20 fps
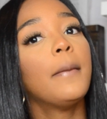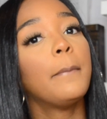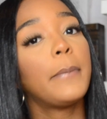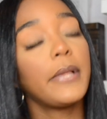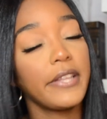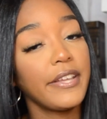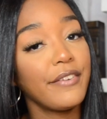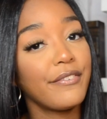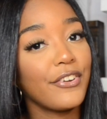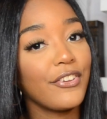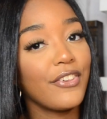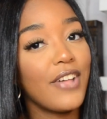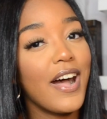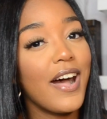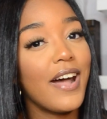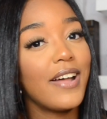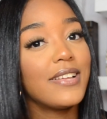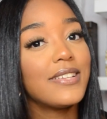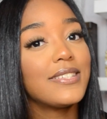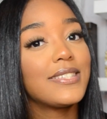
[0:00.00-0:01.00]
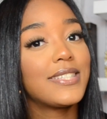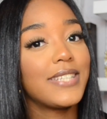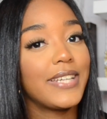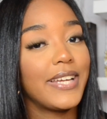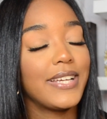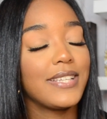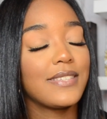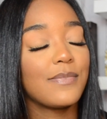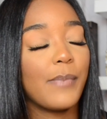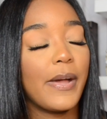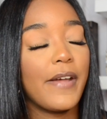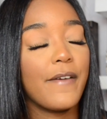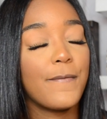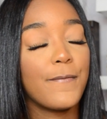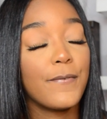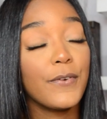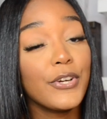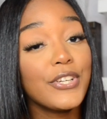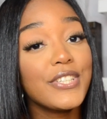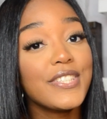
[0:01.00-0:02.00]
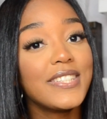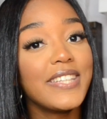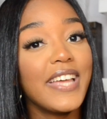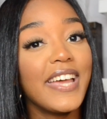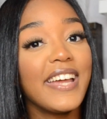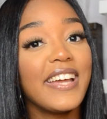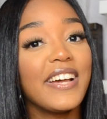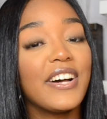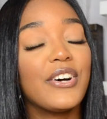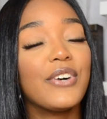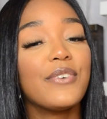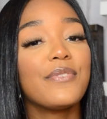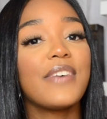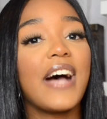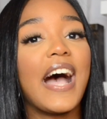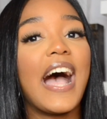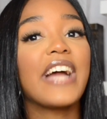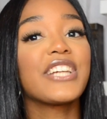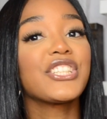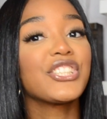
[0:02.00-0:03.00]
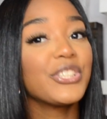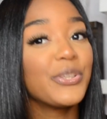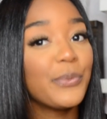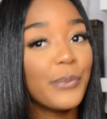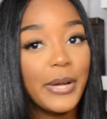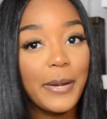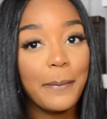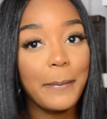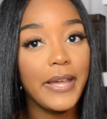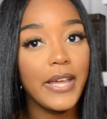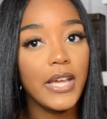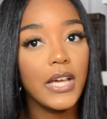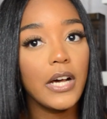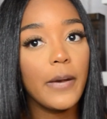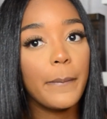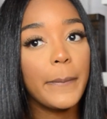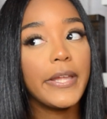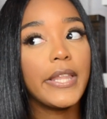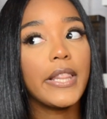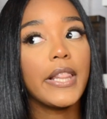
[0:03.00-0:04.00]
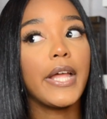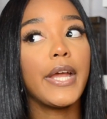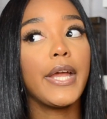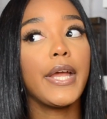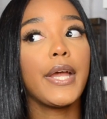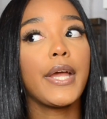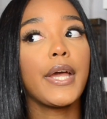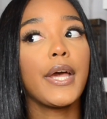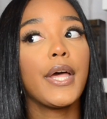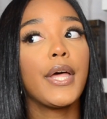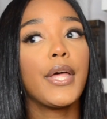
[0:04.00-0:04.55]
Believe it or not, today is my first day of actually wearing makeup in like